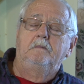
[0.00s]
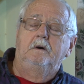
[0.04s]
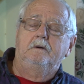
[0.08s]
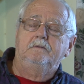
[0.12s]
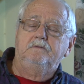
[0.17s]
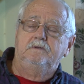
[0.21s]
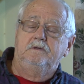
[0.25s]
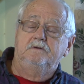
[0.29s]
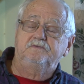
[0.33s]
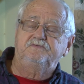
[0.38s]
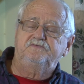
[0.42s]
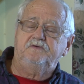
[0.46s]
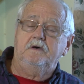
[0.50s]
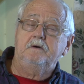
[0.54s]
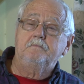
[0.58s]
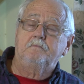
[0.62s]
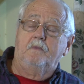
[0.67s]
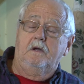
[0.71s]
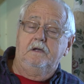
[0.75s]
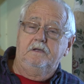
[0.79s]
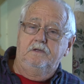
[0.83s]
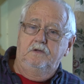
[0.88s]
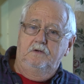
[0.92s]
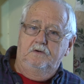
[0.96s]
Yeah, seven,
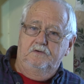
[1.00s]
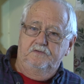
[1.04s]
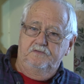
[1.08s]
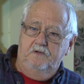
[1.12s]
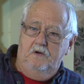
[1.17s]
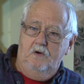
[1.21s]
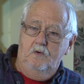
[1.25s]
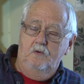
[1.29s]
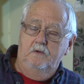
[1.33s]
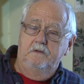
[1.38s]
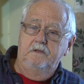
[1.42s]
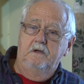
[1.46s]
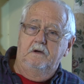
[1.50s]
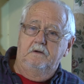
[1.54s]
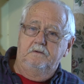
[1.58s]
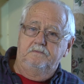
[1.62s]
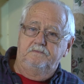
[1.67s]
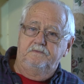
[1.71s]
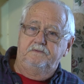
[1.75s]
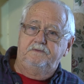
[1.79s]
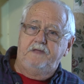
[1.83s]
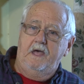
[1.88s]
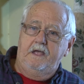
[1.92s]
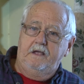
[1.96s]
eight years old, you
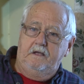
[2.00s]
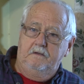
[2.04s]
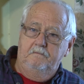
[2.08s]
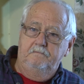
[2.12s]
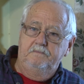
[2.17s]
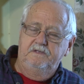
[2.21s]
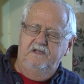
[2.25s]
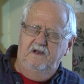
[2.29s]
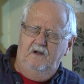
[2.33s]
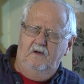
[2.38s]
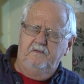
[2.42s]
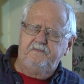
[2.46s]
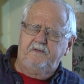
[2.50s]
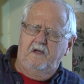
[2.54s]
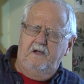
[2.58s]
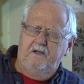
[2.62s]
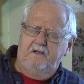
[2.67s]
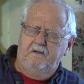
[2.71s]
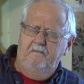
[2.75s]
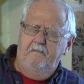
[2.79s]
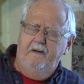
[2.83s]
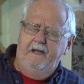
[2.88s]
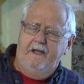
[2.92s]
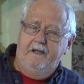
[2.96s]
take a, you know,
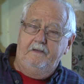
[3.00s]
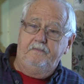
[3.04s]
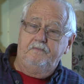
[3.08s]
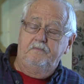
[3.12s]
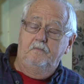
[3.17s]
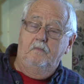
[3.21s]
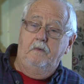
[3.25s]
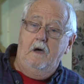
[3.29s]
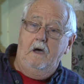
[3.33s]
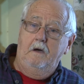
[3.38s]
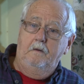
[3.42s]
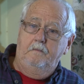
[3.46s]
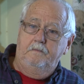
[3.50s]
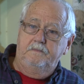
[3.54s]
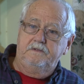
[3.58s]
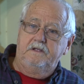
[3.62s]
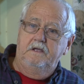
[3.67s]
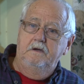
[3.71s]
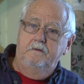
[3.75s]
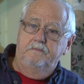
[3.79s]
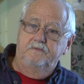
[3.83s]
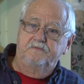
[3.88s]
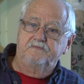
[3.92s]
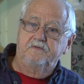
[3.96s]
take a bath. Mom
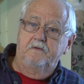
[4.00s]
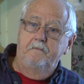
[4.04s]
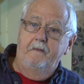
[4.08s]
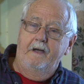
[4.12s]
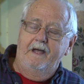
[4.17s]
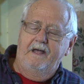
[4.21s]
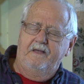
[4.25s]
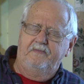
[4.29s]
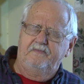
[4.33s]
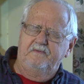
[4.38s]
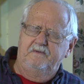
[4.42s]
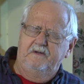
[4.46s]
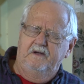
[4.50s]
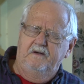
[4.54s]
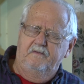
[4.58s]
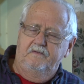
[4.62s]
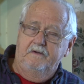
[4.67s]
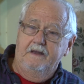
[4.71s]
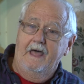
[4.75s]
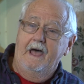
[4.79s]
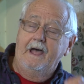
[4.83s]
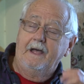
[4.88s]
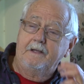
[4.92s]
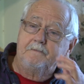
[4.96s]
gives us a bath
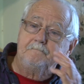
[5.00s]
every night,